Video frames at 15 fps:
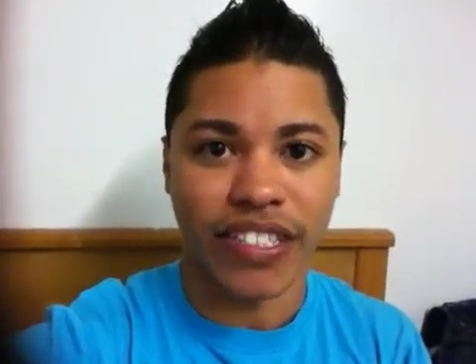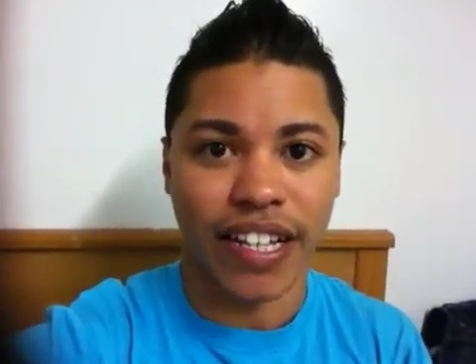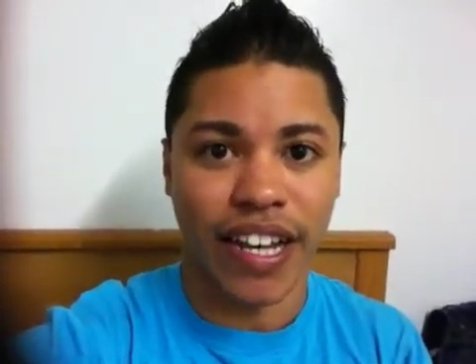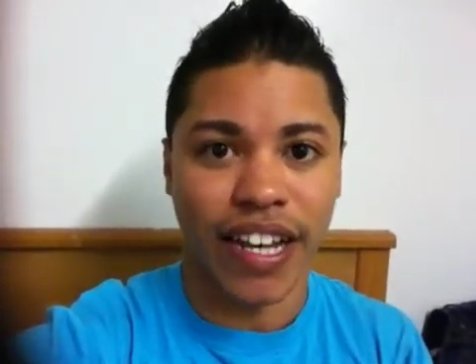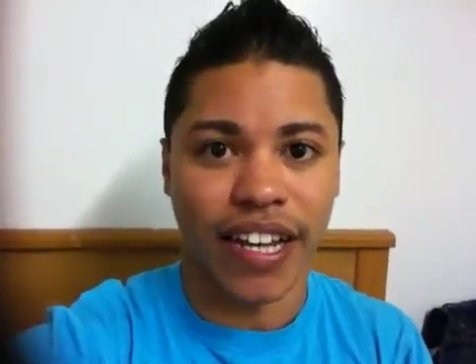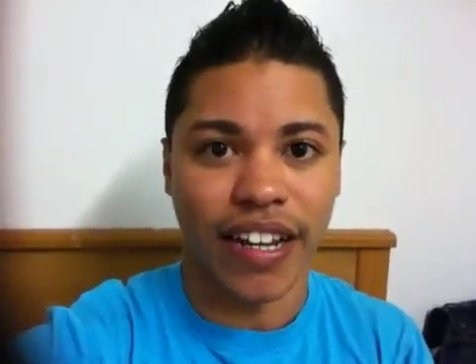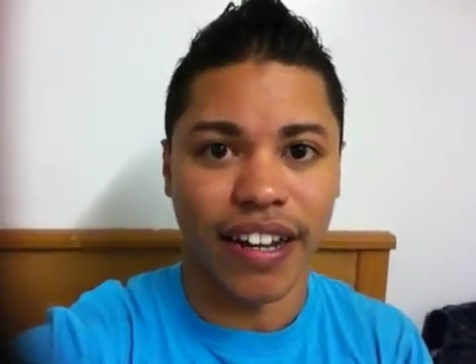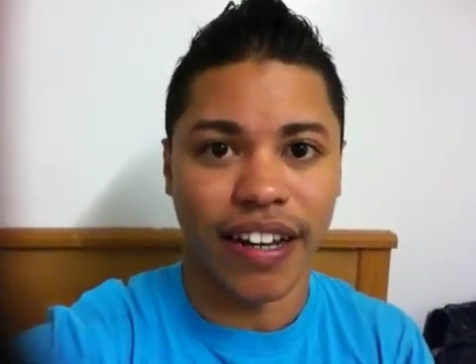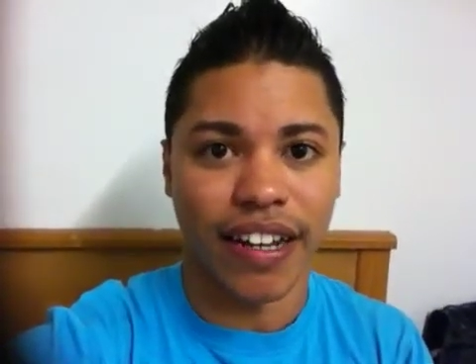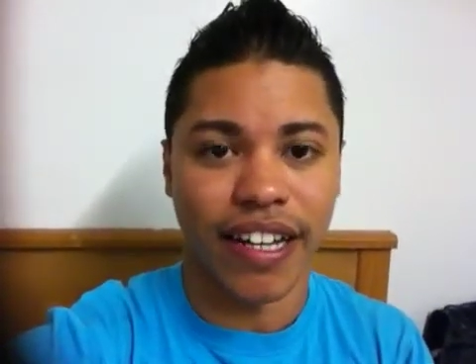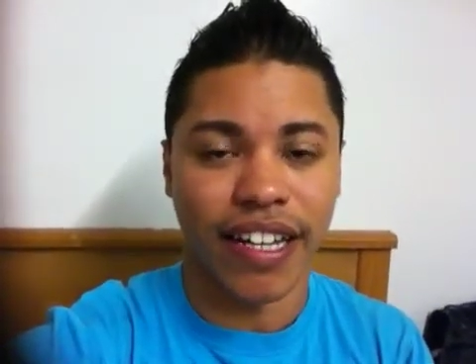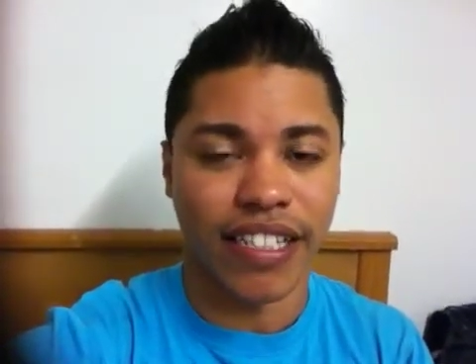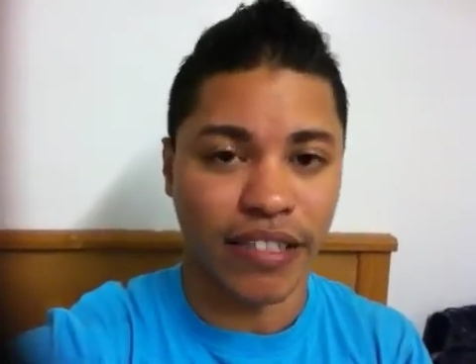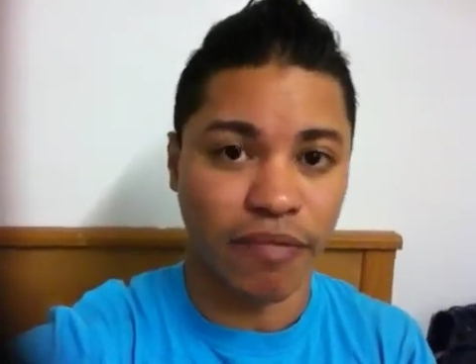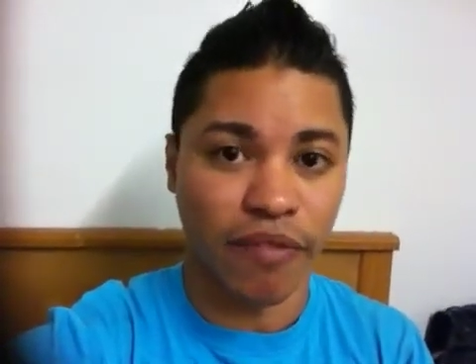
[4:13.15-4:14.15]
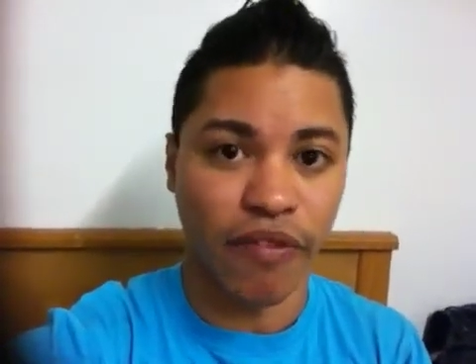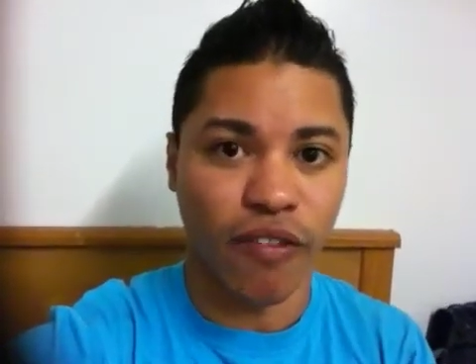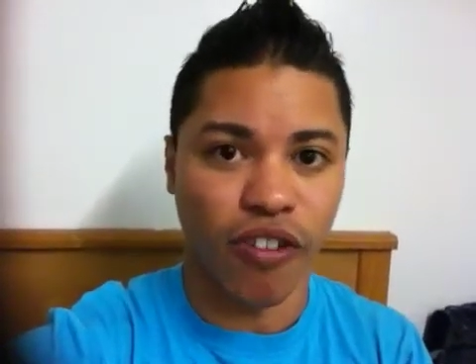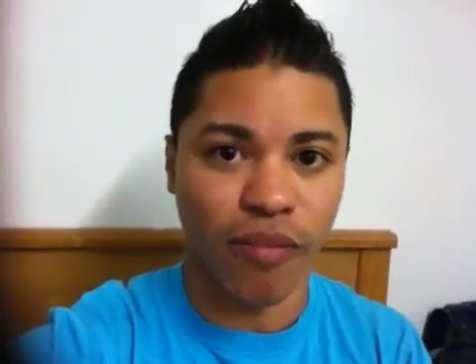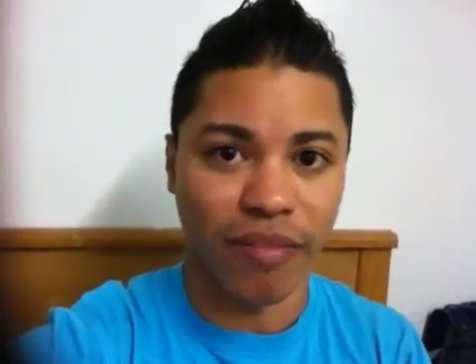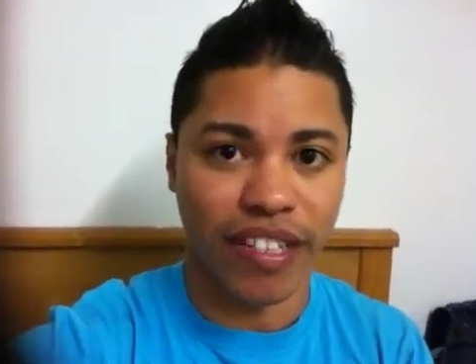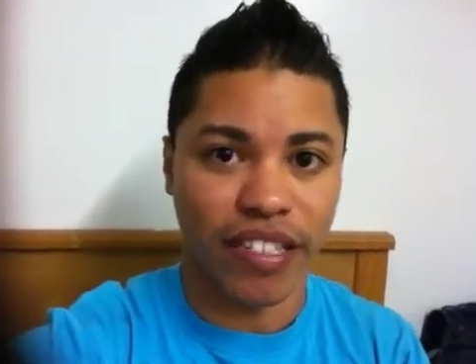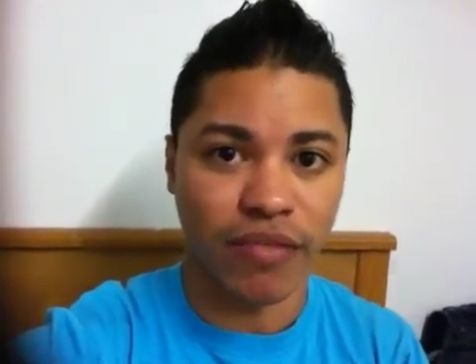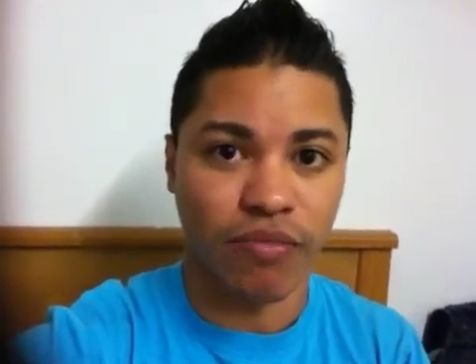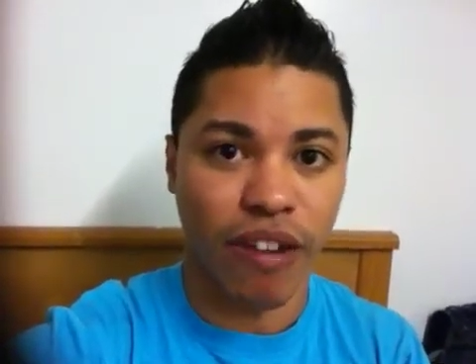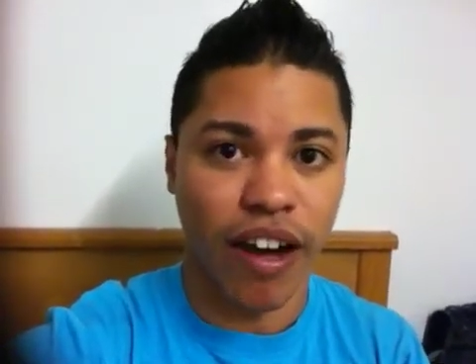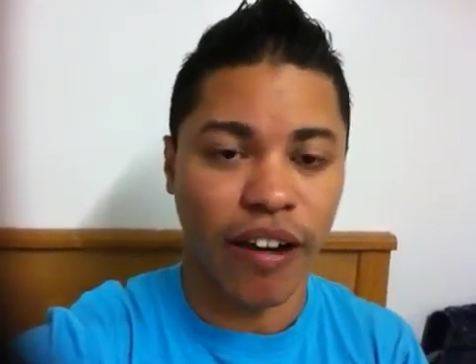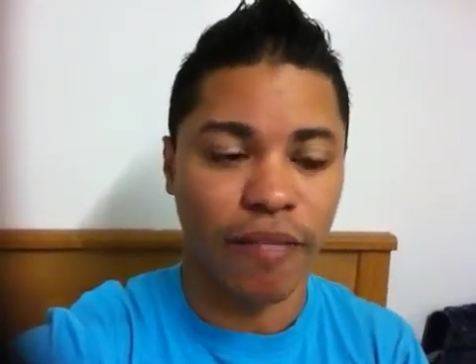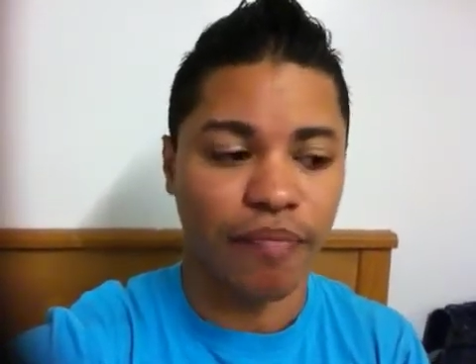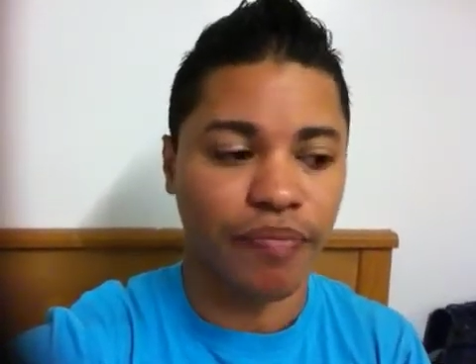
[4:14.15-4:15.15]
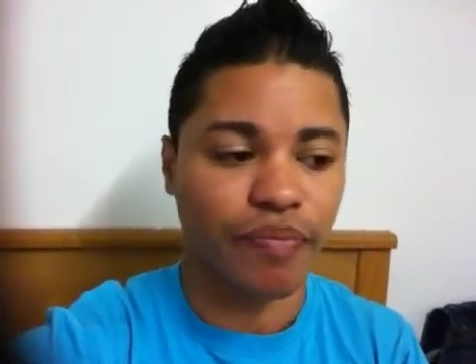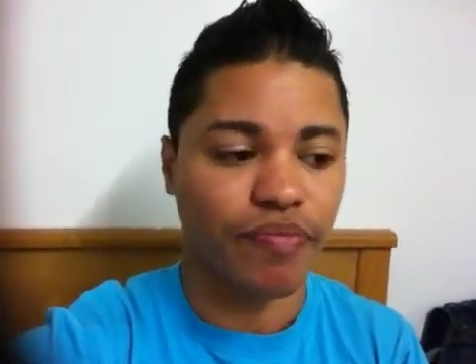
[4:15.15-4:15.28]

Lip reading: that it's performed as well.